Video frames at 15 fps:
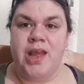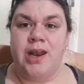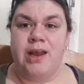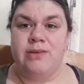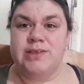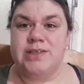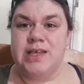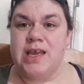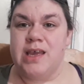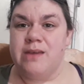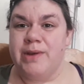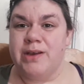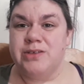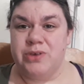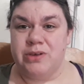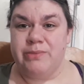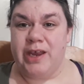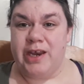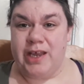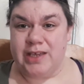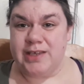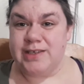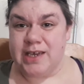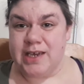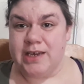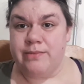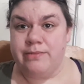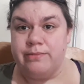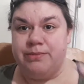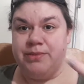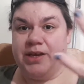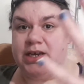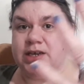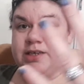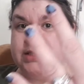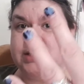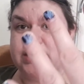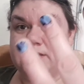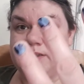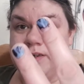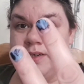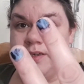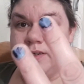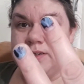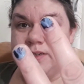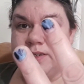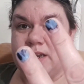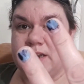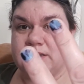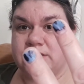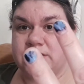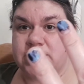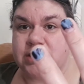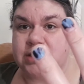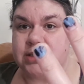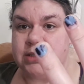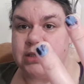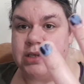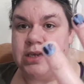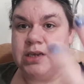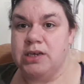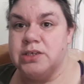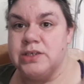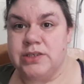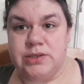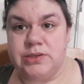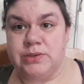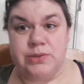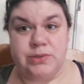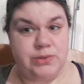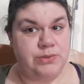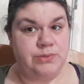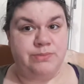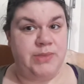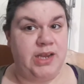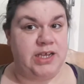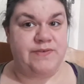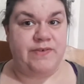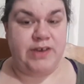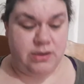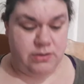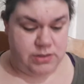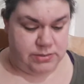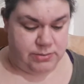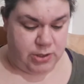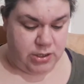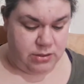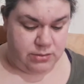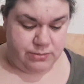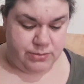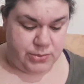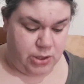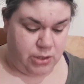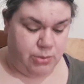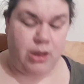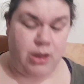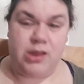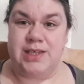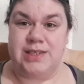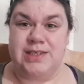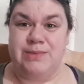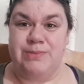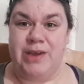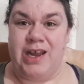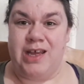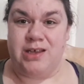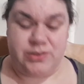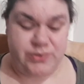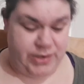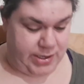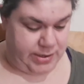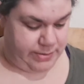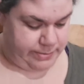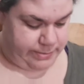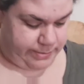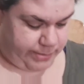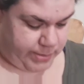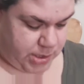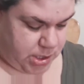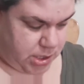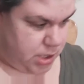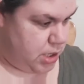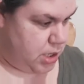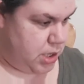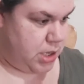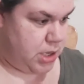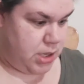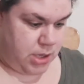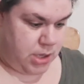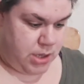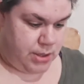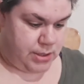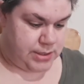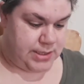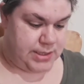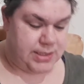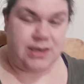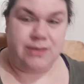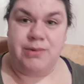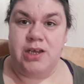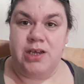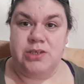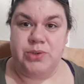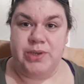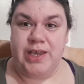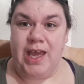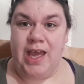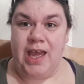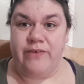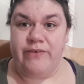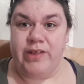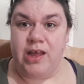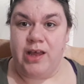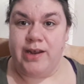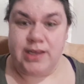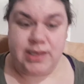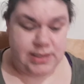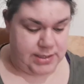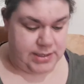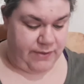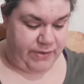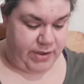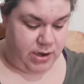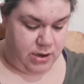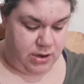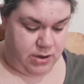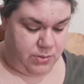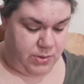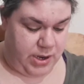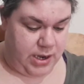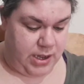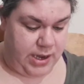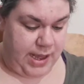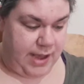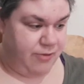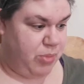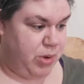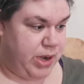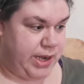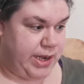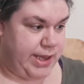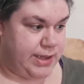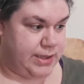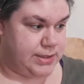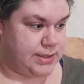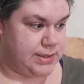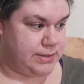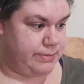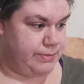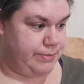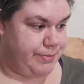And I was thinking about doing my nails again because, look, disastrous. So next video tomorrow, you'll probably see my nails redone. Since I'm not doing a heck of a lot else, I figured why not have pretty nails?